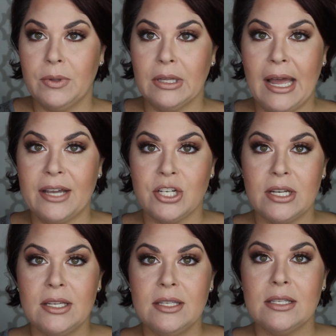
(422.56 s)
with
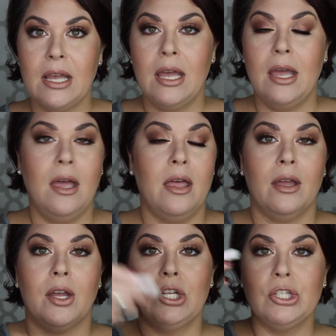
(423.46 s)
lashes,
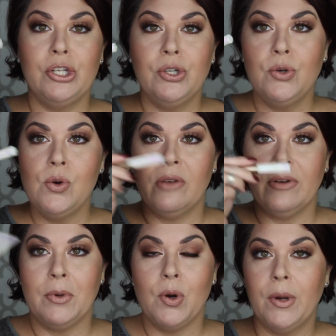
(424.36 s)
glue, if
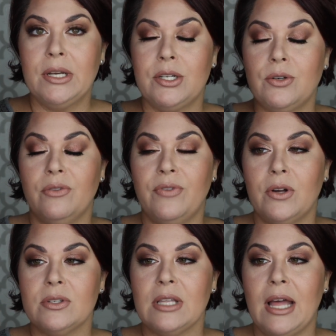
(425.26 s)
I'm going to do a
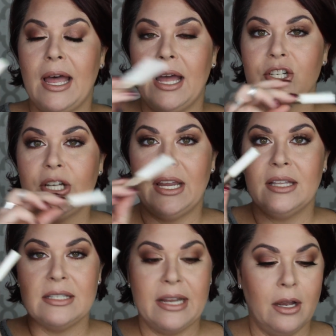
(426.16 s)
false lash,
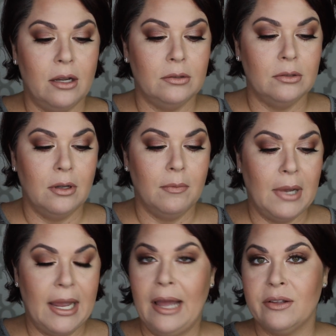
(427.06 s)
hands down,
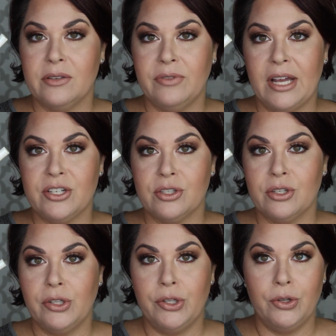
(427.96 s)
my House of Lashes
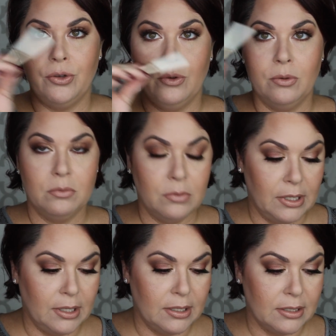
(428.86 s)
glue
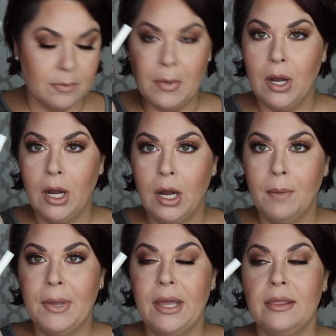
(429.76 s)
is
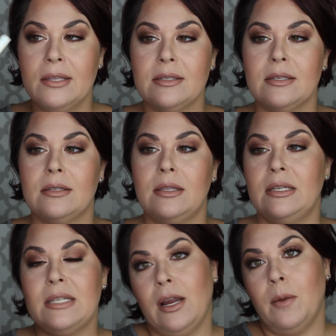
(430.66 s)
bomb, and this is the
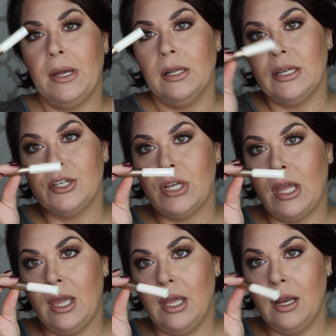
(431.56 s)
Tinkerbell
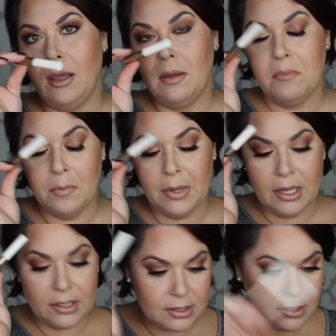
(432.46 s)
edition,
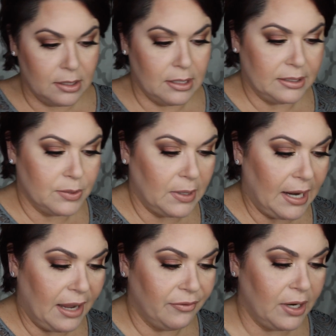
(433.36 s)
but that's what I
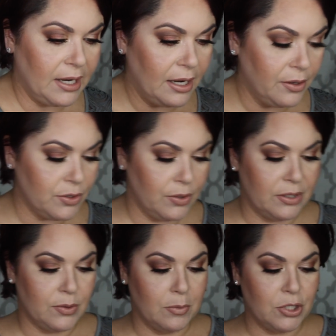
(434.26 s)
have right now, so
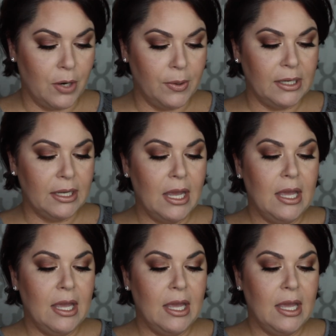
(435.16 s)
that's what I'm showing.